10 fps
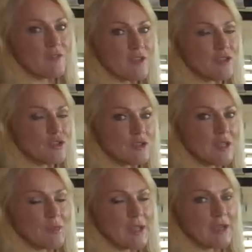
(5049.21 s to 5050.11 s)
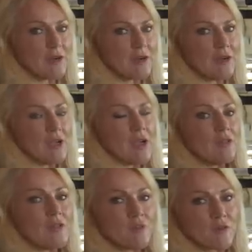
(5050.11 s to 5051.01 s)
features up here.
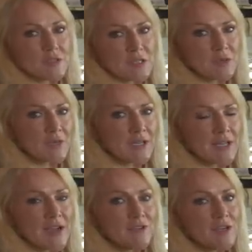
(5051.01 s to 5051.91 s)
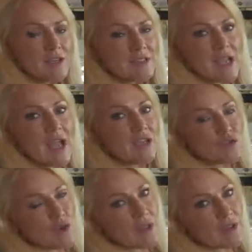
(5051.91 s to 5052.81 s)
The first thing we're gonna cover is the
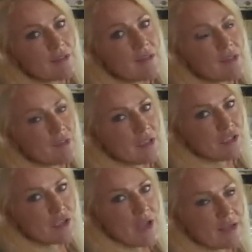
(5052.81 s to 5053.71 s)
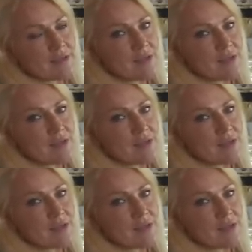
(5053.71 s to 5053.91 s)
hydraulic leveling jack.